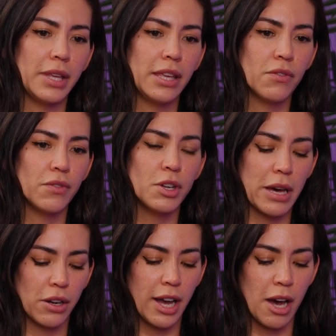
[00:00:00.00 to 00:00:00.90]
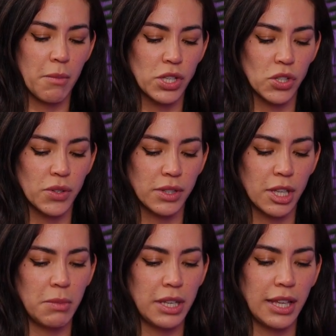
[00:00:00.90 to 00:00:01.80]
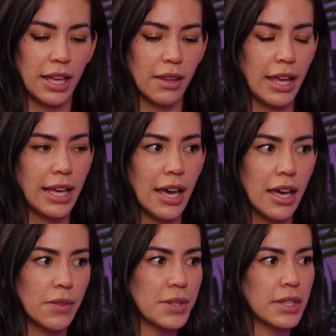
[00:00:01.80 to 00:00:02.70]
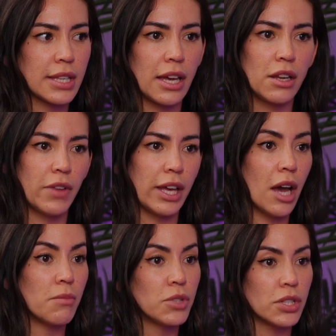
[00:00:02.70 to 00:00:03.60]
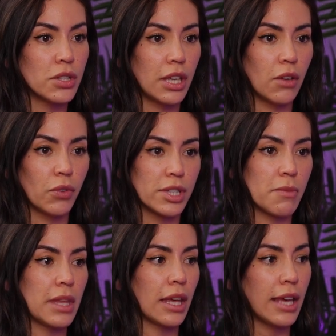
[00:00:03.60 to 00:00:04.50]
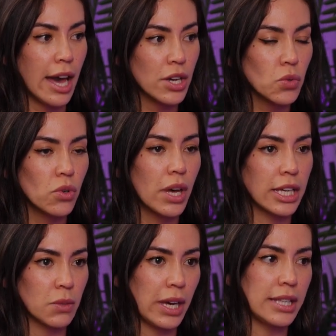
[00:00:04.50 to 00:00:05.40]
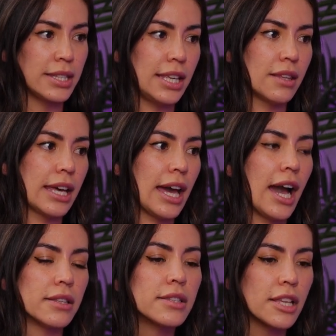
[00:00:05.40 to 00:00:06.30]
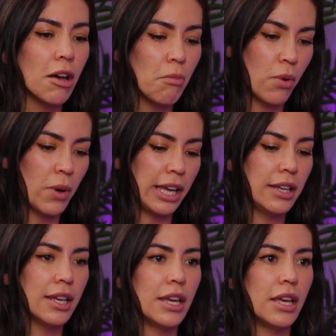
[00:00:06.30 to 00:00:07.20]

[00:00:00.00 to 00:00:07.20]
no matter how much else communicate like, hey, this is kind of like I'm just looking for something casual, XYZ, like at some point